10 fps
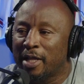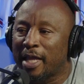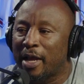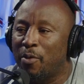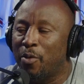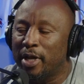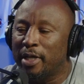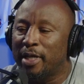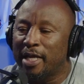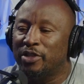Like, what
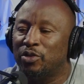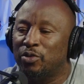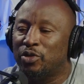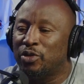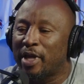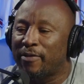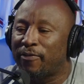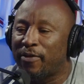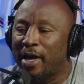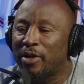led you to that
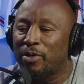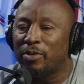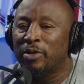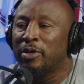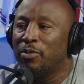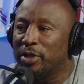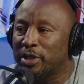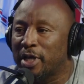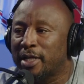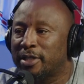final
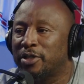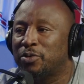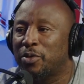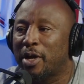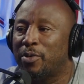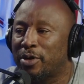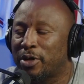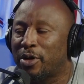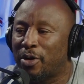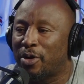Wisconsin is where I want to
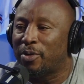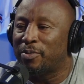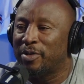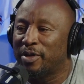call home?